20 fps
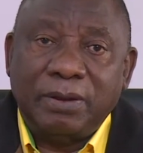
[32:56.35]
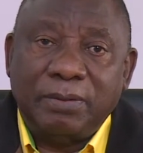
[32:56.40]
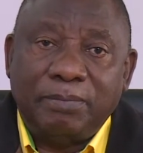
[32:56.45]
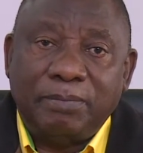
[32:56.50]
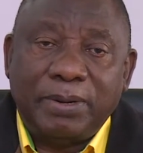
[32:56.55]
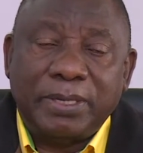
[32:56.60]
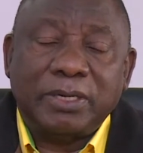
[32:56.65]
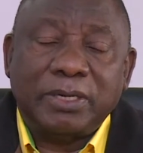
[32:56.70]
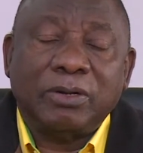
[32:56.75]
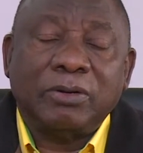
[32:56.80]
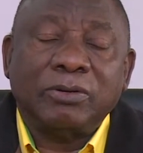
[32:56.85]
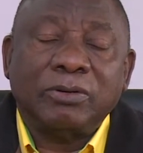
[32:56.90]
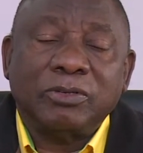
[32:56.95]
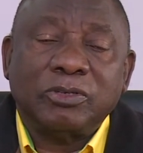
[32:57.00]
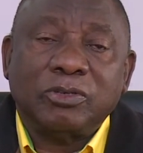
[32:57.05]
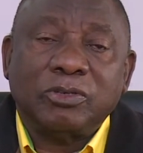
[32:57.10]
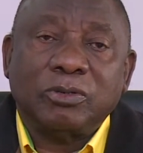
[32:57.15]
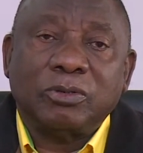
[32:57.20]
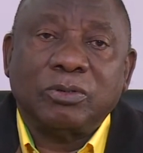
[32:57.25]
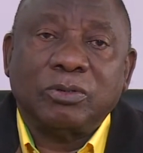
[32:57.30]
but
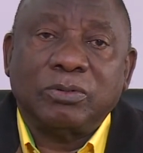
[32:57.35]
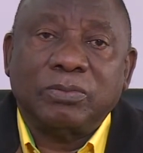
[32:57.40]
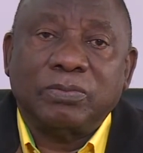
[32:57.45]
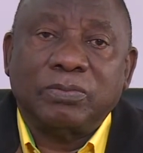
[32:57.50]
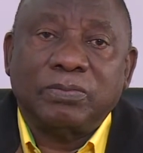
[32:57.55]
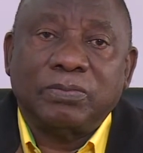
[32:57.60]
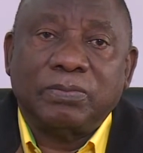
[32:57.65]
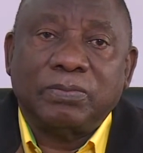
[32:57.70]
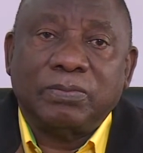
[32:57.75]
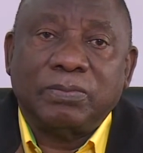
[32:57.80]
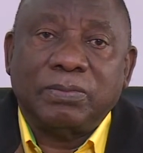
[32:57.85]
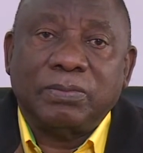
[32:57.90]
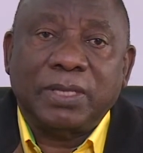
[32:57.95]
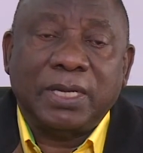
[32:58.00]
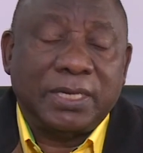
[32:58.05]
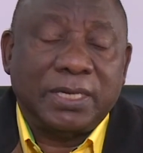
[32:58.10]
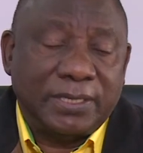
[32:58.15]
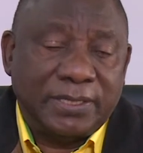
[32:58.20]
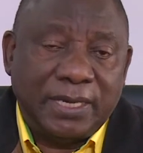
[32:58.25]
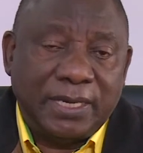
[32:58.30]
also
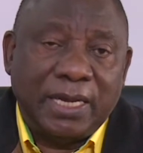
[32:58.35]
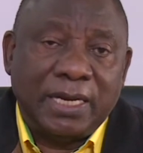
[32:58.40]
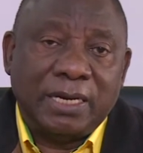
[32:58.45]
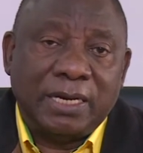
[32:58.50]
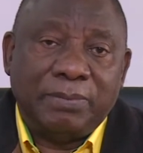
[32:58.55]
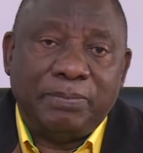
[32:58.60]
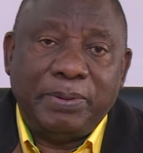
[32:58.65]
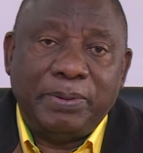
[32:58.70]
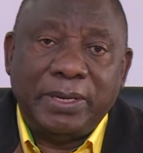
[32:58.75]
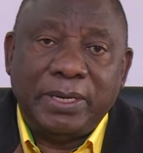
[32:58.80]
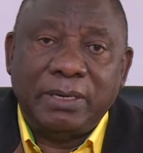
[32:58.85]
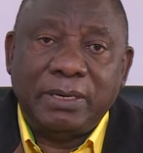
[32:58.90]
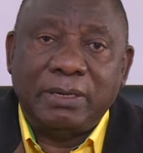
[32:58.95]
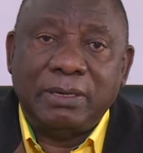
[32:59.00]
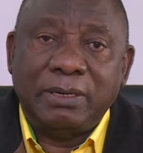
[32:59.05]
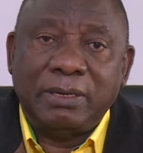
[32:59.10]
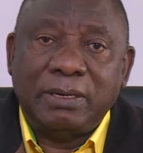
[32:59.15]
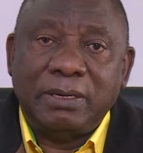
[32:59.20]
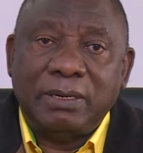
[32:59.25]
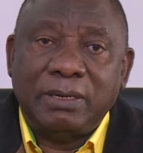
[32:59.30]
that is
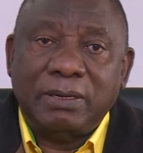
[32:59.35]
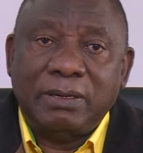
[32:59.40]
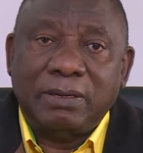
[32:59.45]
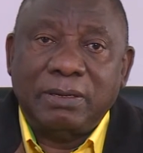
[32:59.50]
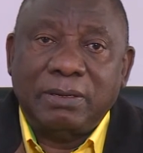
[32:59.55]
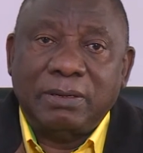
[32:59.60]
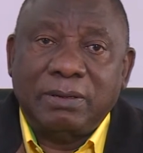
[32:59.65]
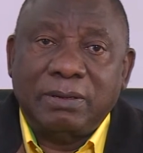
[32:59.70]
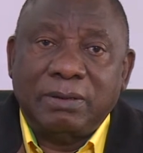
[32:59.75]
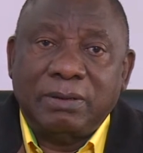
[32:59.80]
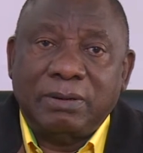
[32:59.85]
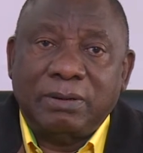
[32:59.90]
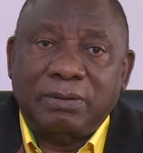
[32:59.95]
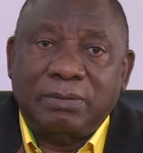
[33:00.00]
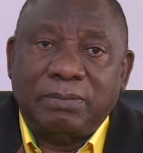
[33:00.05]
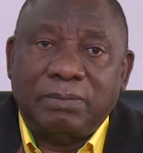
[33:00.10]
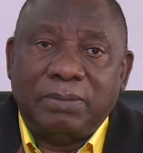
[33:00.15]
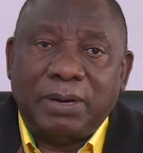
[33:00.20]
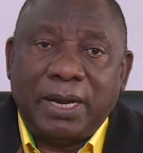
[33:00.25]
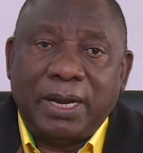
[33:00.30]
underpinned
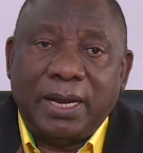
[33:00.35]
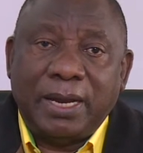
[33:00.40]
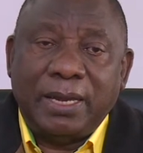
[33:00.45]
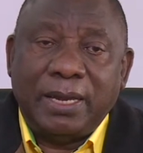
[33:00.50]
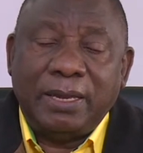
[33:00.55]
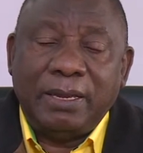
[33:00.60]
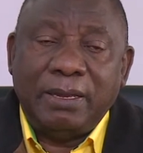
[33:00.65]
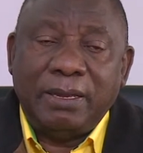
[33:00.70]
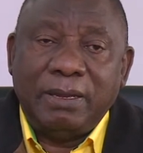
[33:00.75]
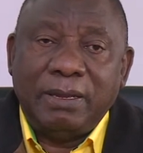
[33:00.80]
by